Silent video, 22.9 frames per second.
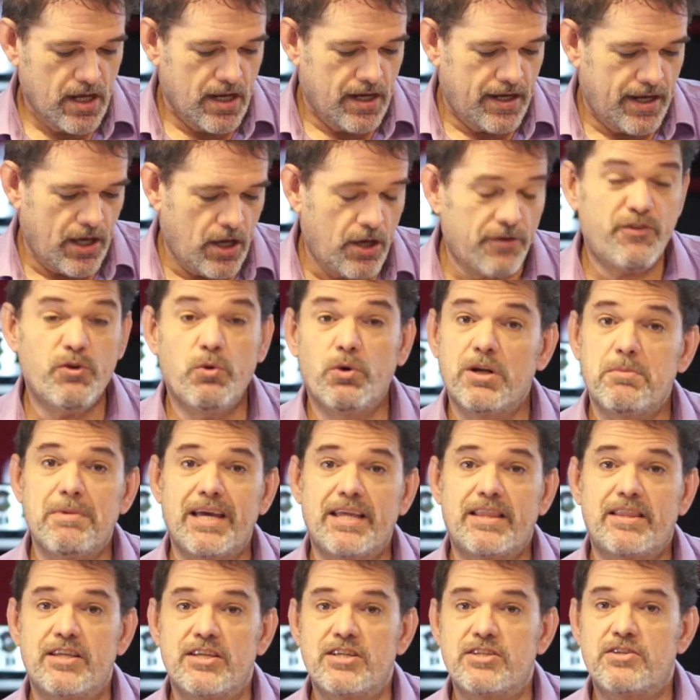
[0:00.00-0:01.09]
Now, if you want to
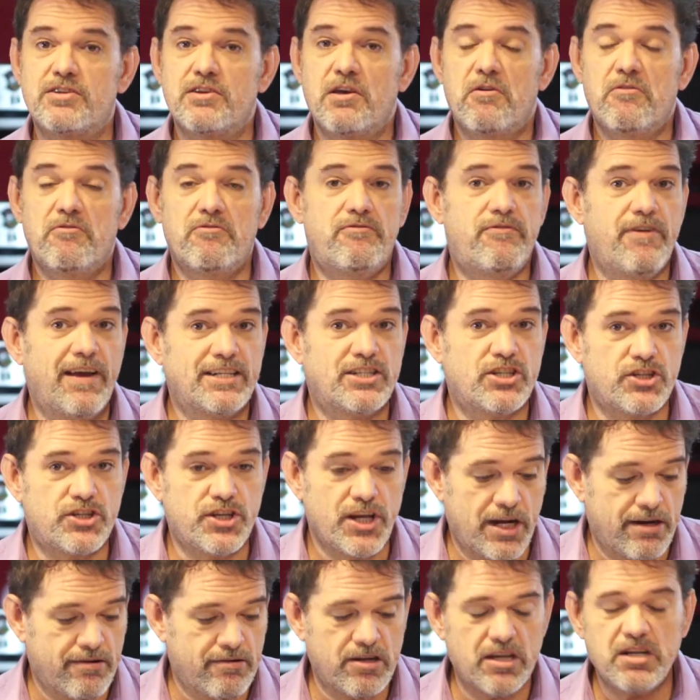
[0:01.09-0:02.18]
make this
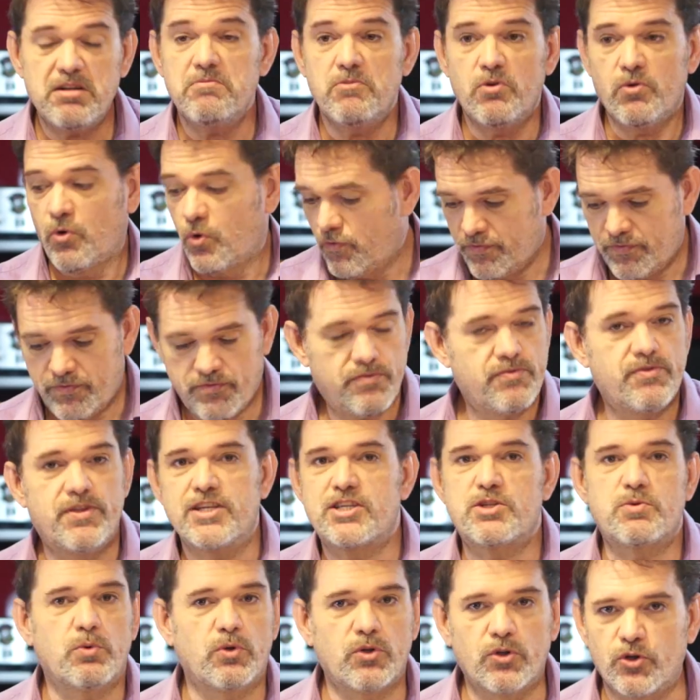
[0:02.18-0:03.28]
vegetarian, this
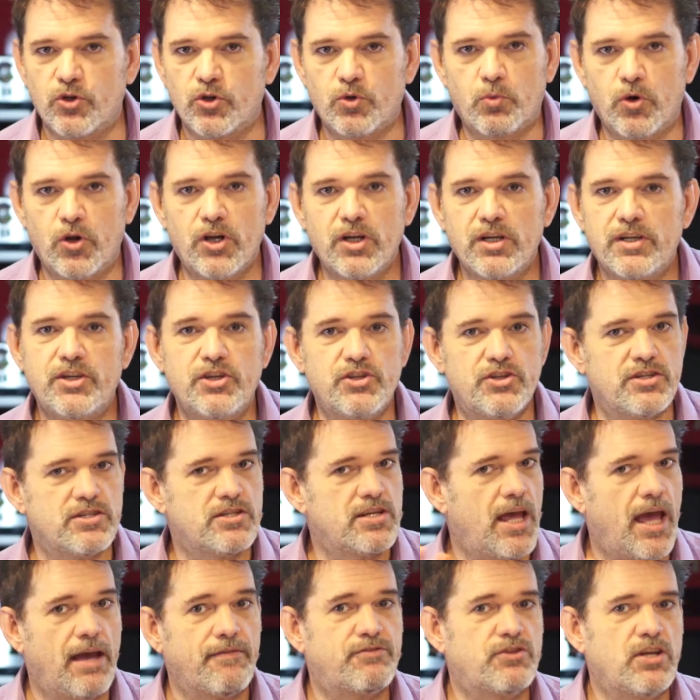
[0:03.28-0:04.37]
will all work. You just
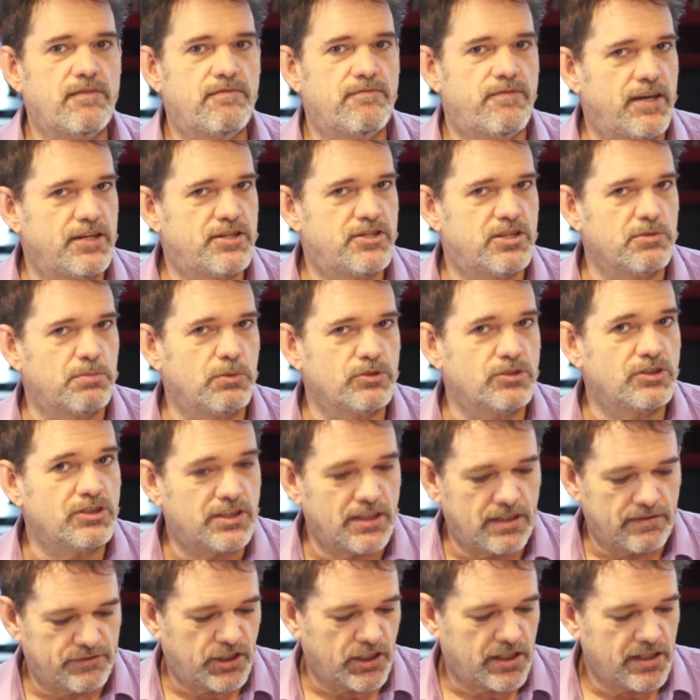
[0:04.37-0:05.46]
have to have vegetables instead
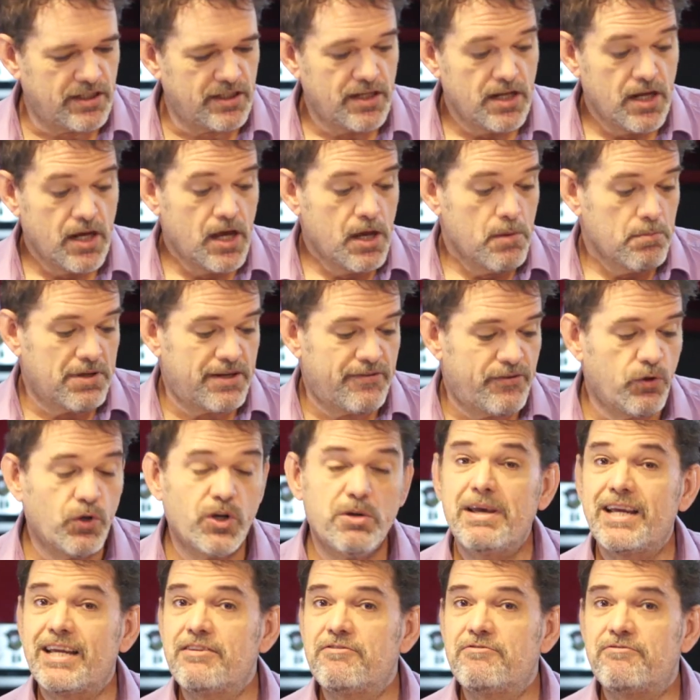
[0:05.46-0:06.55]
of chicken. But if you want to
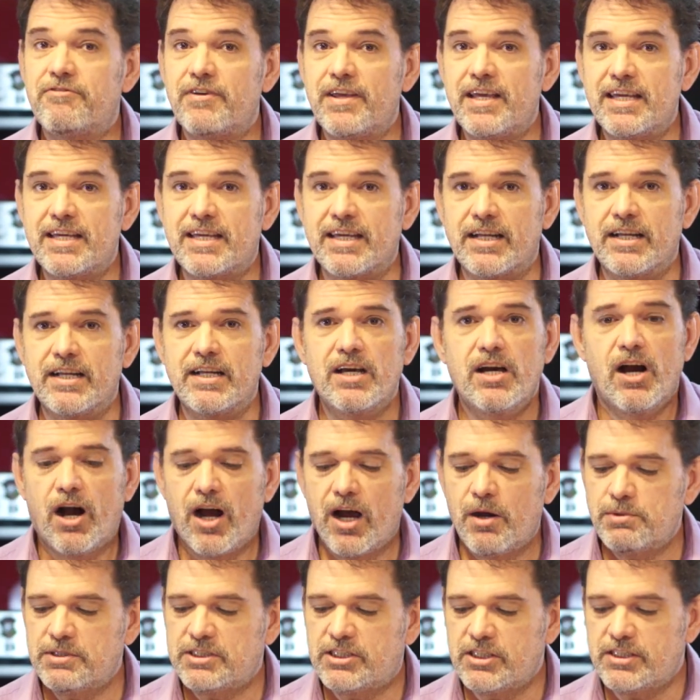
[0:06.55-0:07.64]
make it vegan, I
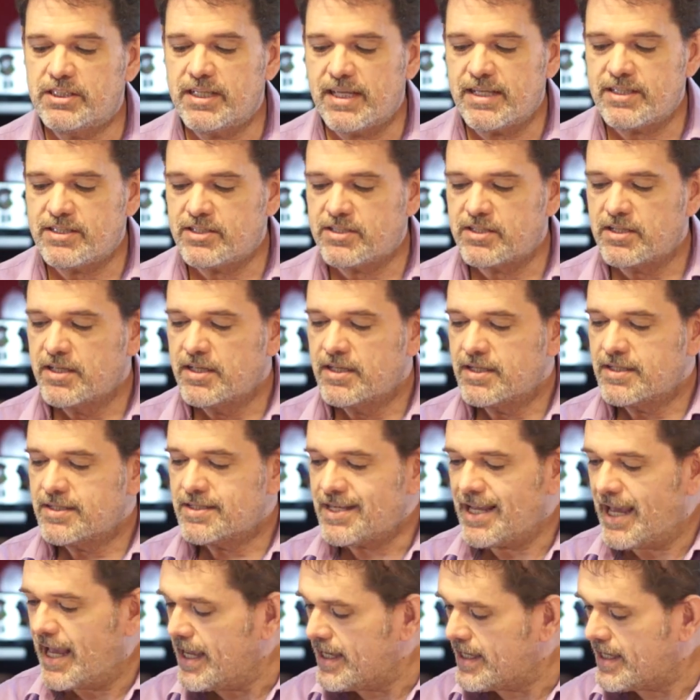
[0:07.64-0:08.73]
would suggest
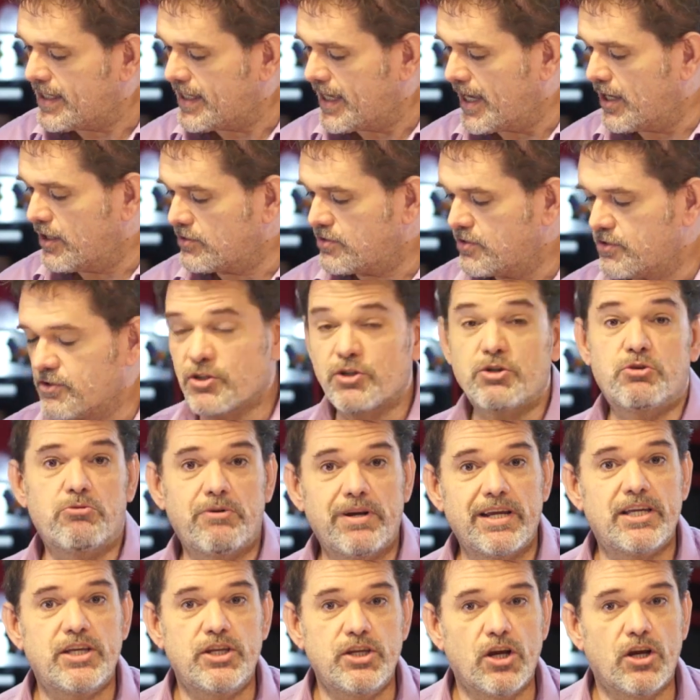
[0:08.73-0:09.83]
taking out the
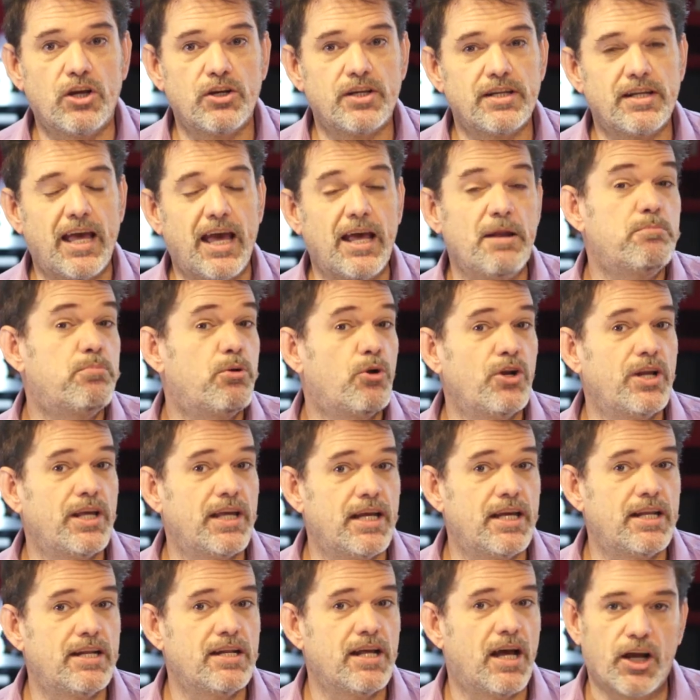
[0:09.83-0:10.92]
Greek yogurt and putting
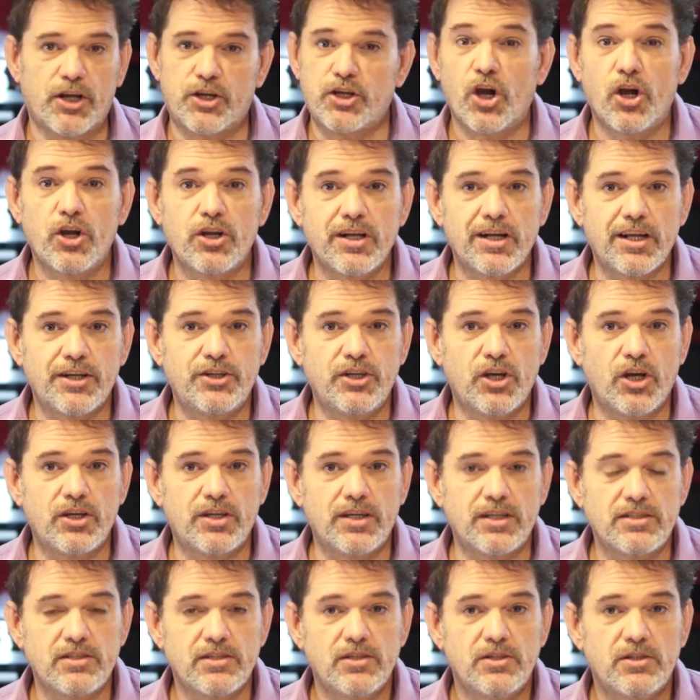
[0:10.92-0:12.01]
in a coconut
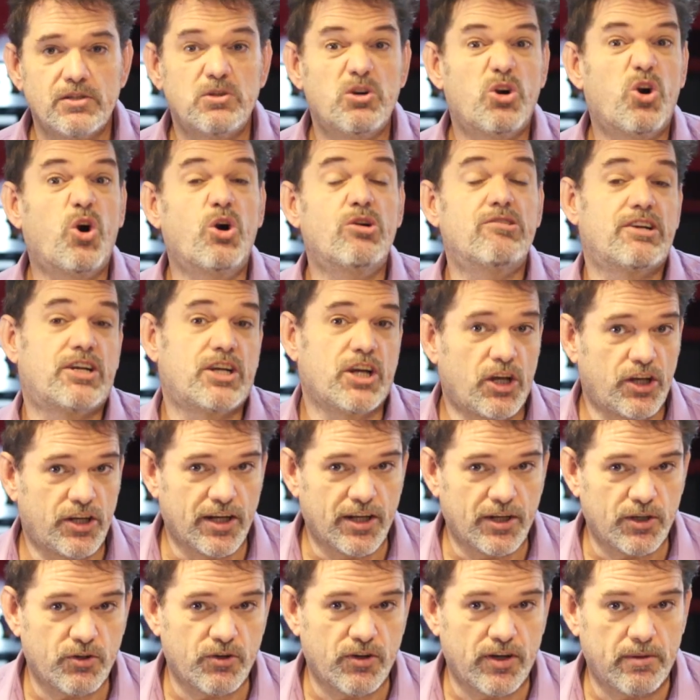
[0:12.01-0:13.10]
yogurt or a
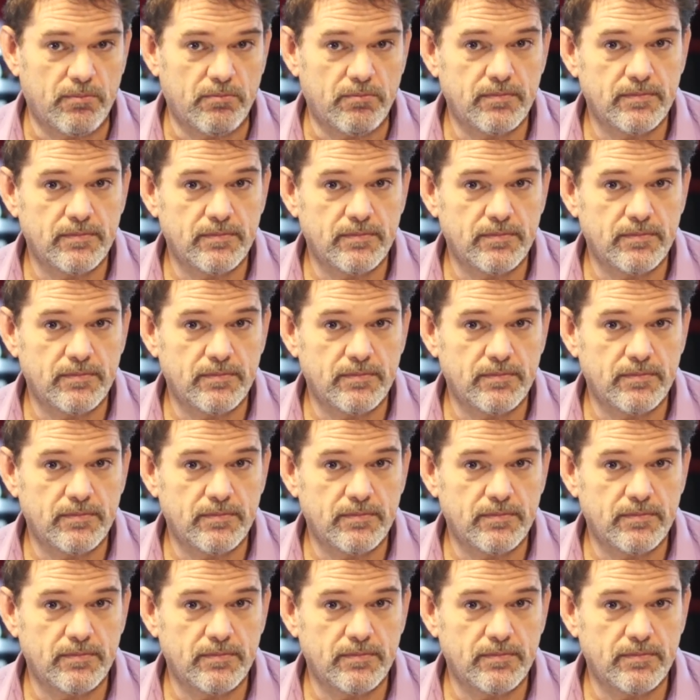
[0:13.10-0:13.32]
coconut cream.